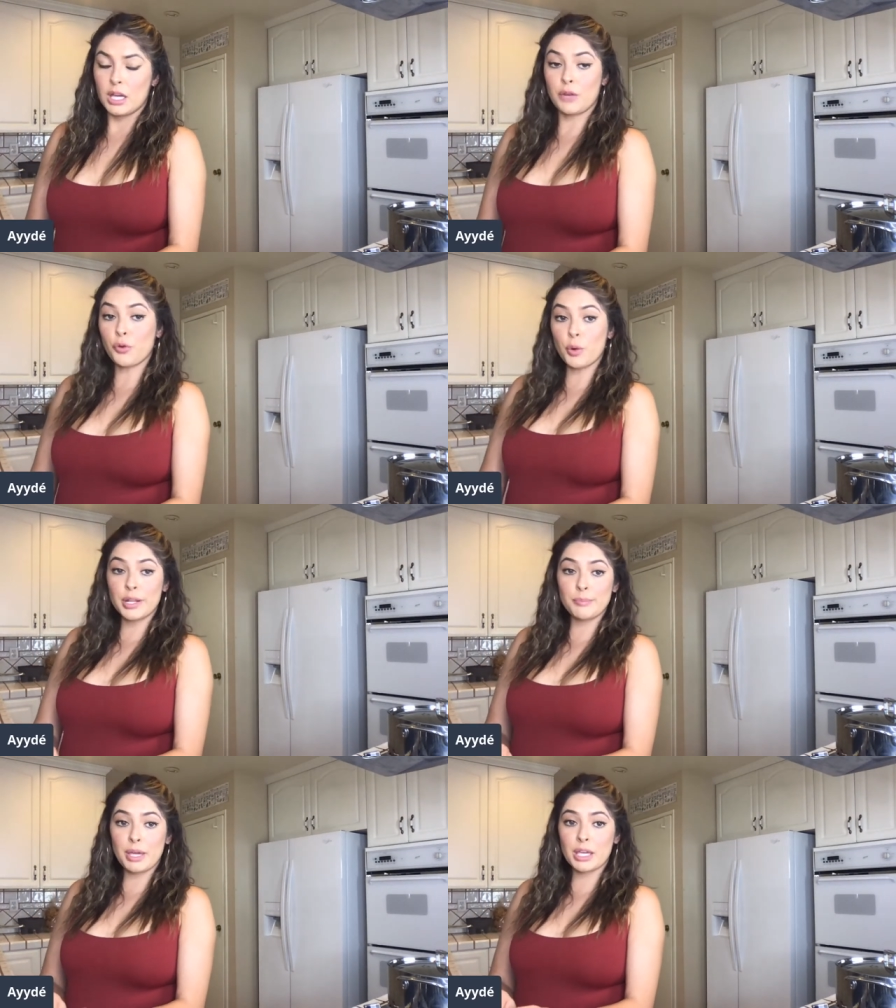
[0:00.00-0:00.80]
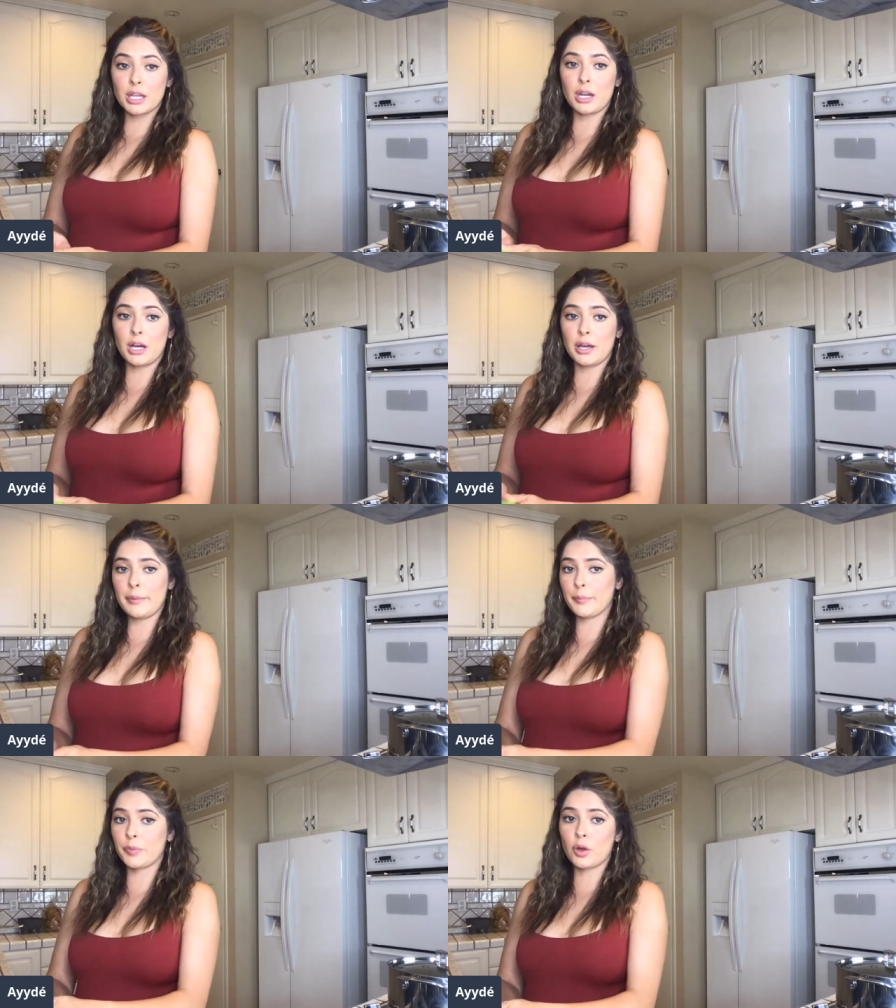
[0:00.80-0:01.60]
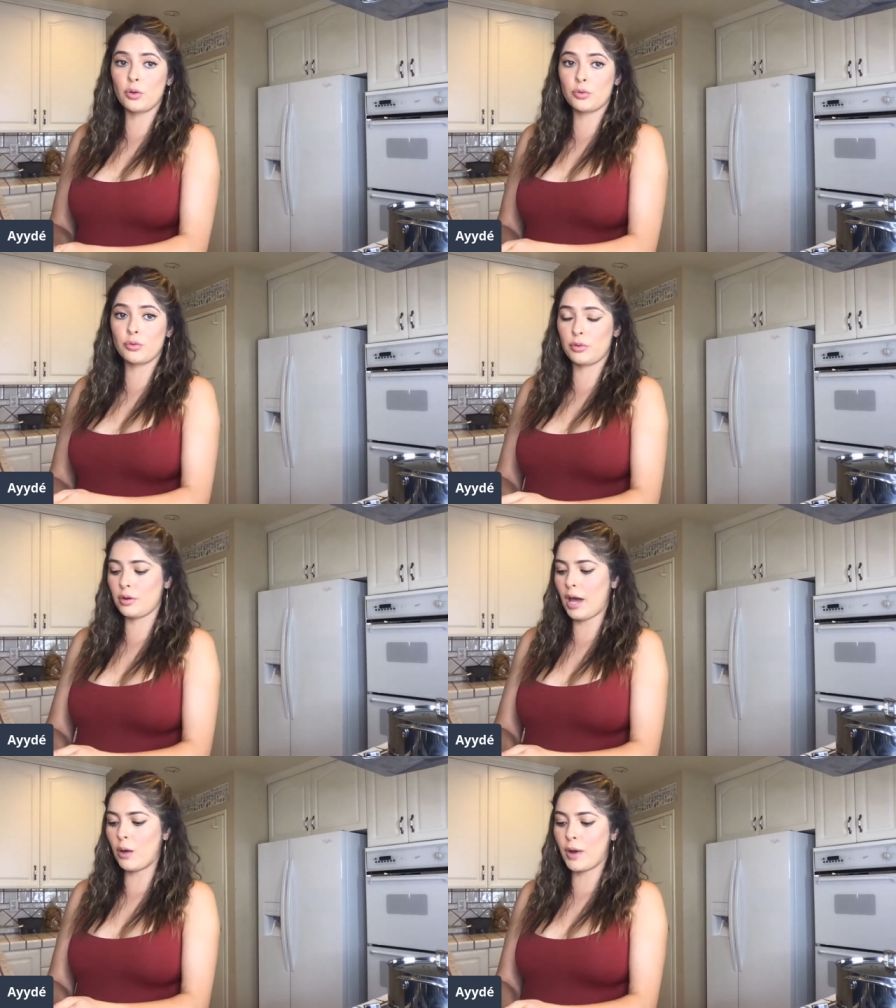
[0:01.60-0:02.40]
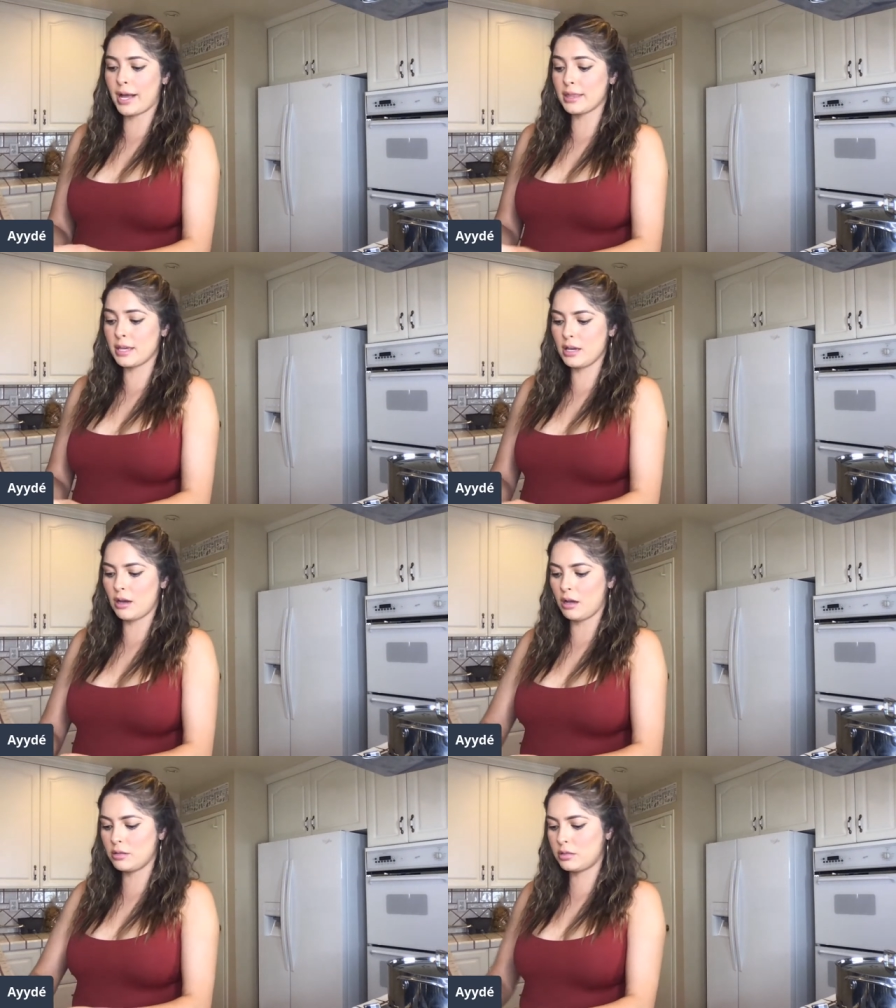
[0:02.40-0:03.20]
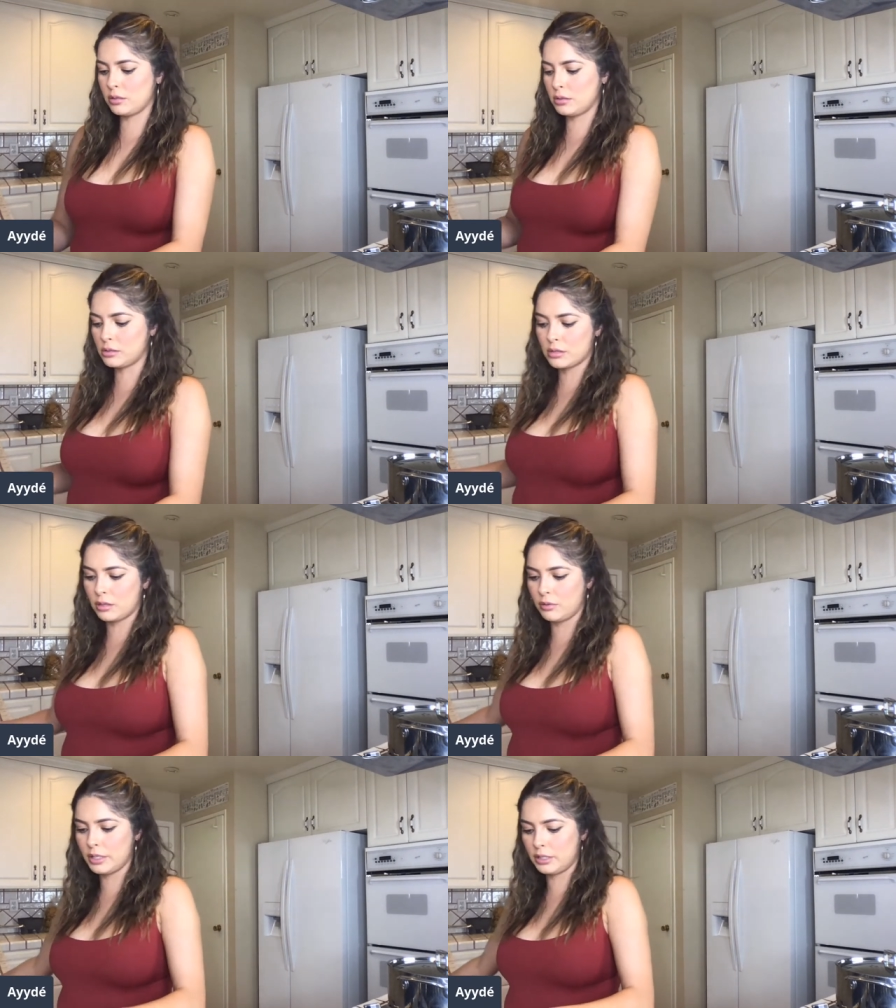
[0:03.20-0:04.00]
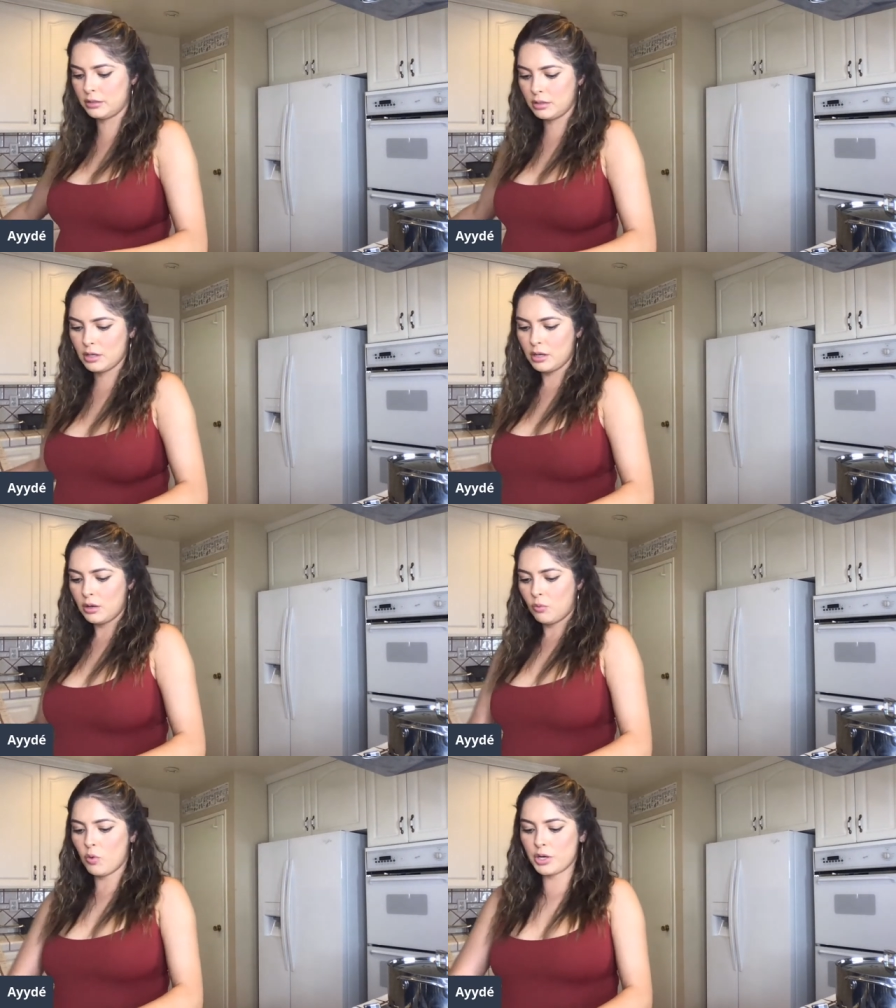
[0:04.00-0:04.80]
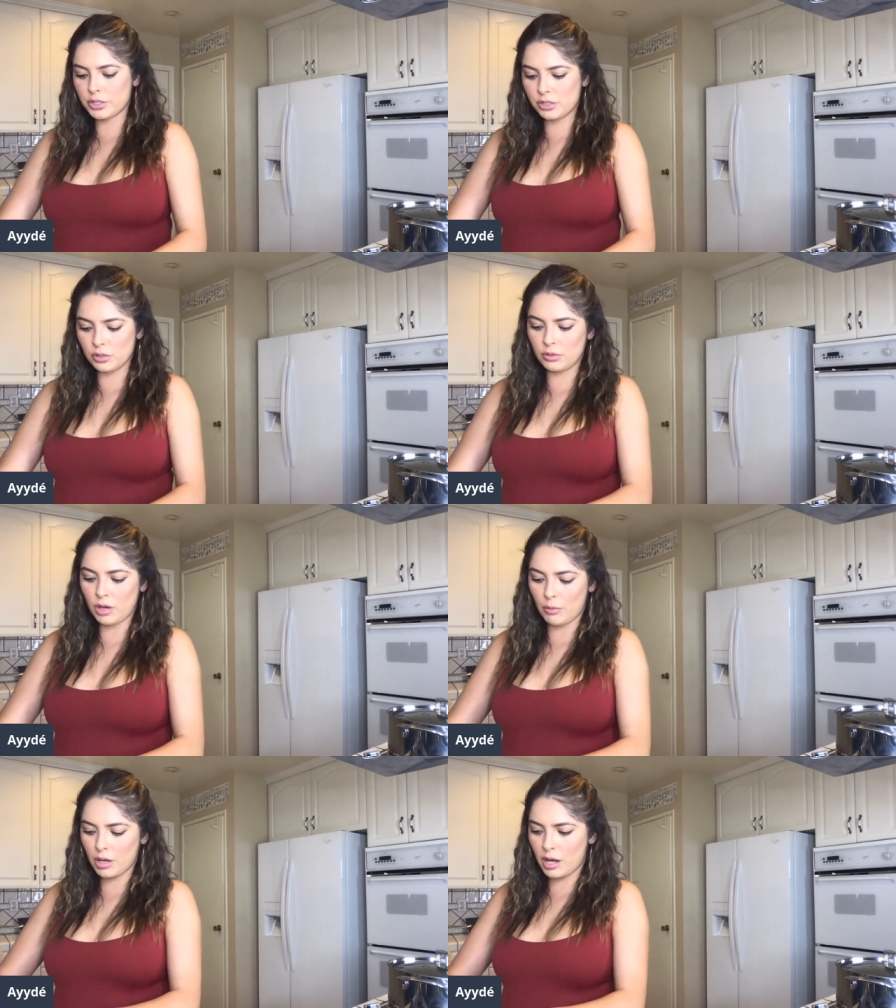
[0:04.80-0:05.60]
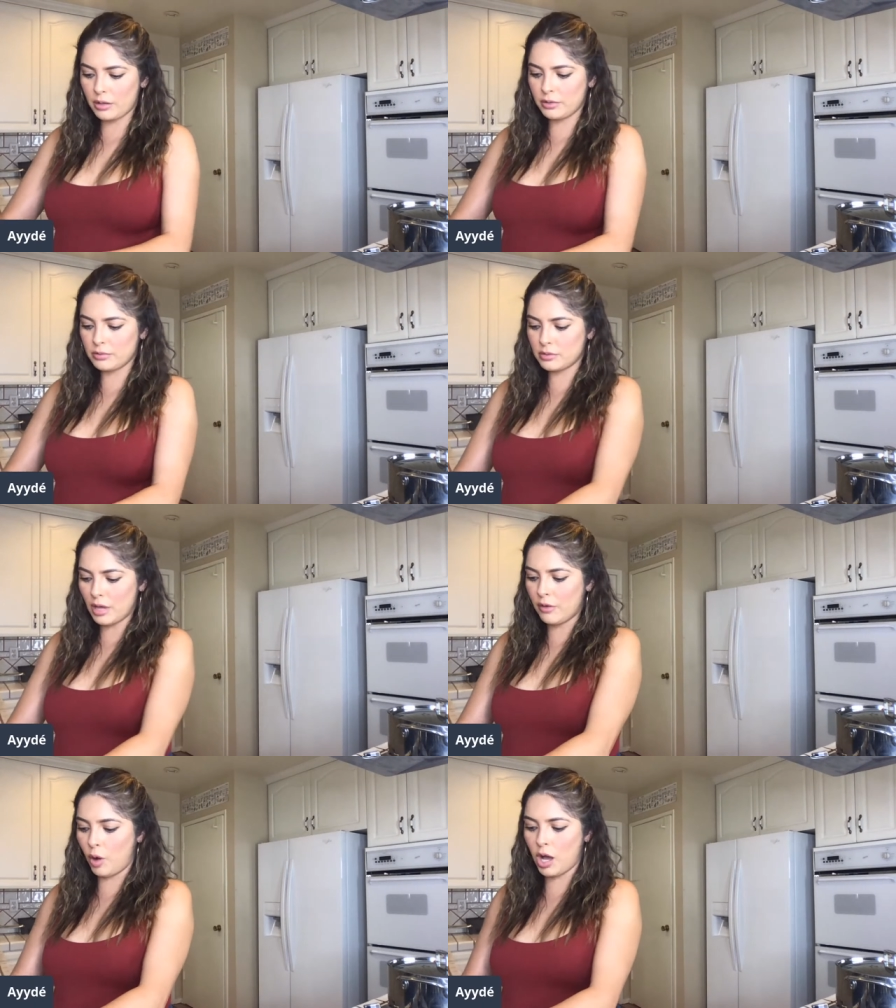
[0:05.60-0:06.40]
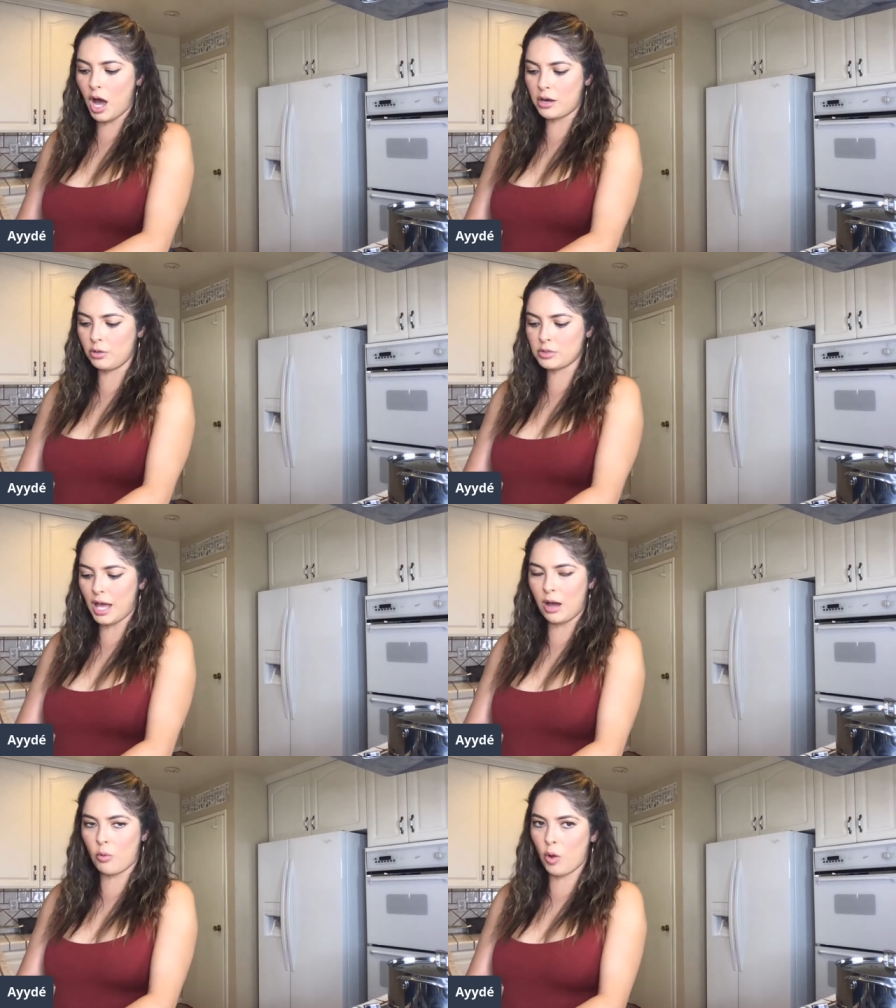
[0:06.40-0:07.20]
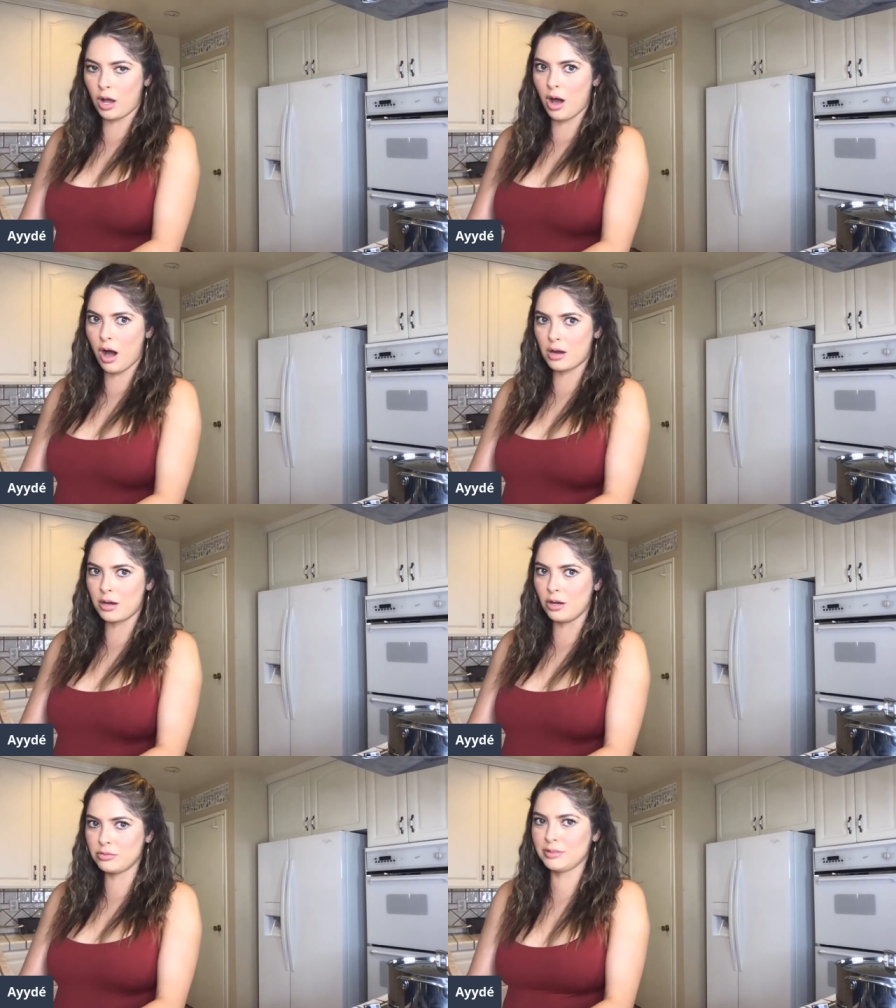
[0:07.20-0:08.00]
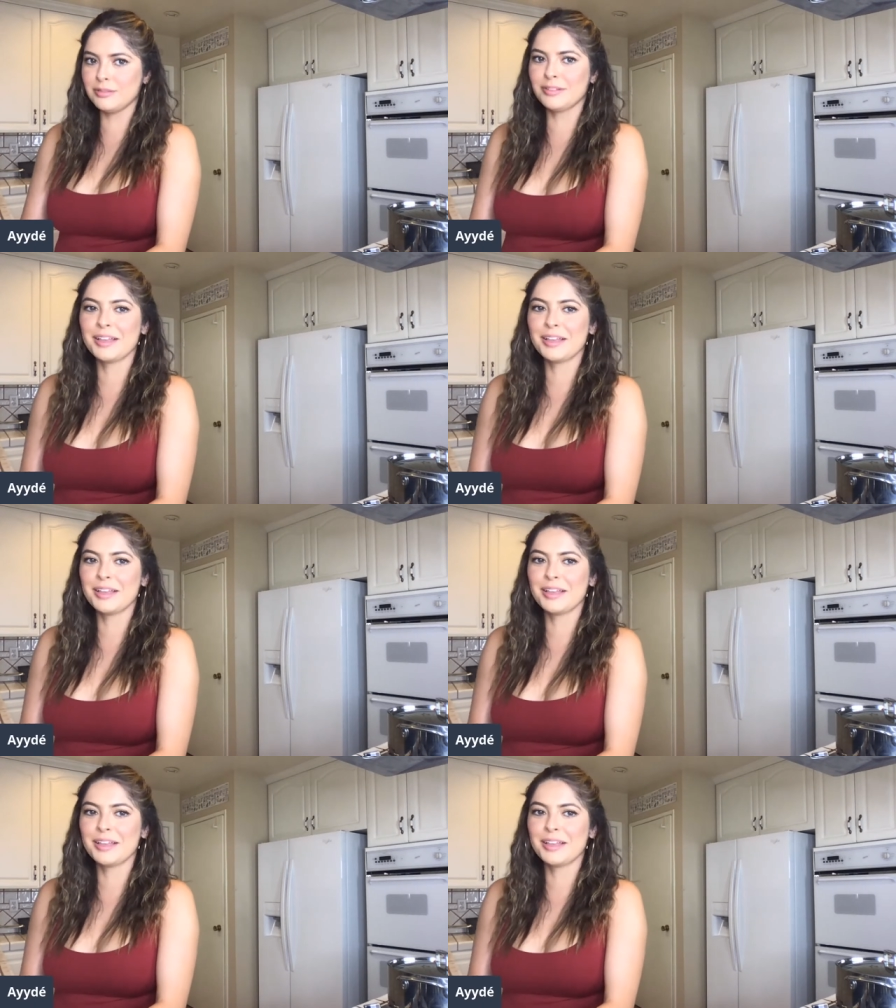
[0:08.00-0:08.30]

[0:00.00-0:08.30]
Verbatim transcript: And if you want to make it uh, con aguacate, all you do is throw in one or two avocados, avocados, avocados,